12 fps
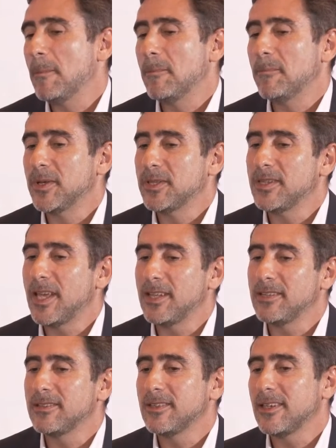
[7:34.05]
But
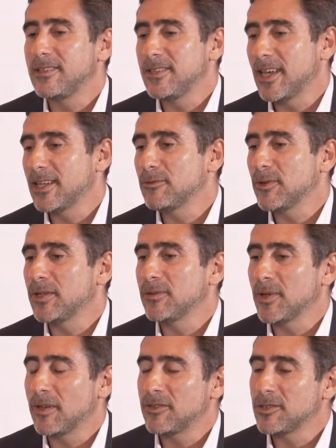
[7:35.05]
then at the end, when
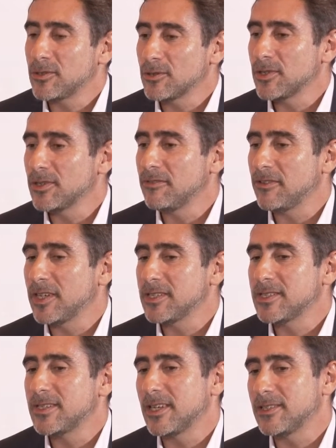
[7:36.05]
you have the social
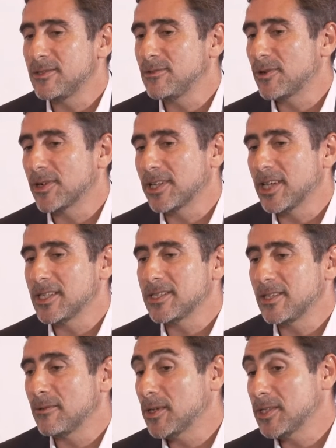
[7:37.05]
events that you organize,
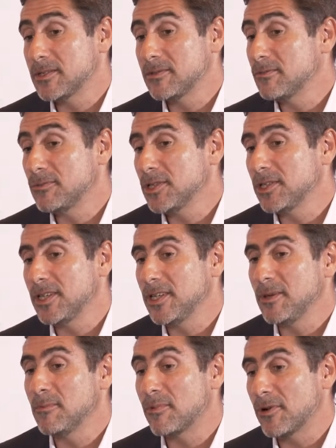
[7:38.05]
and I was really
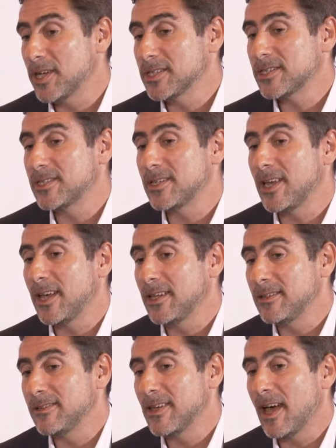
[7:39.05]
impressed,
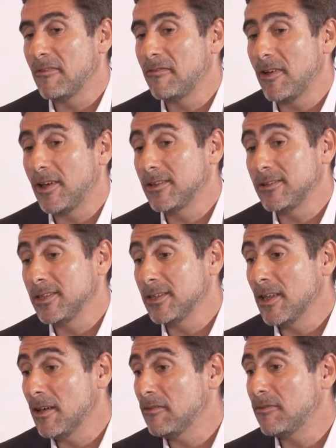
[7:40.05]
and I fell in
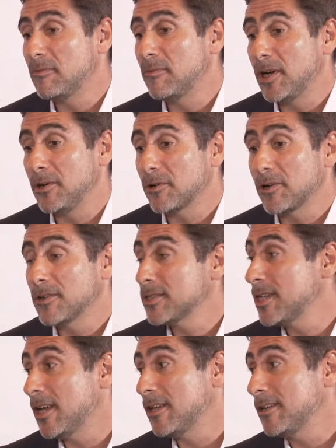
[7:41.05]
love by your conch
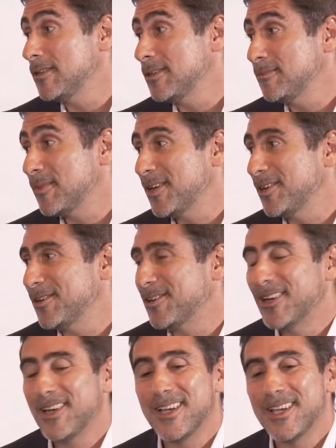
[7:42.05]
salad and by your
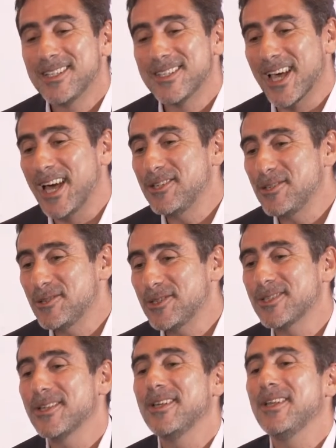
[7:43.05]
sky juice,